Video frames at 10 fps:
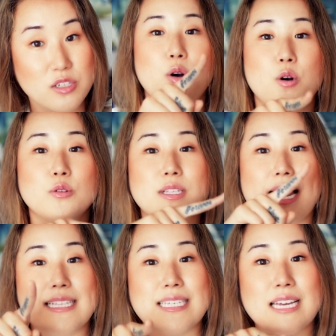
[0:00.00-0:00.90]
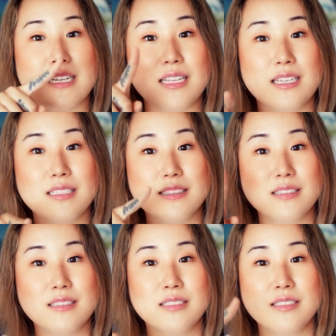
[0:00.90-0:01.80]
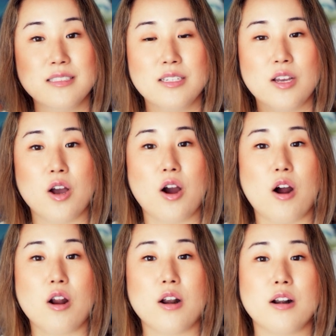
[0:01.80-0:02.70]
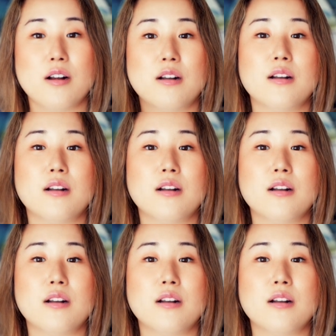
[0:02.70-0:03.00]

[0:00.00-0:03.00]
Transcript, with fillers: those identities are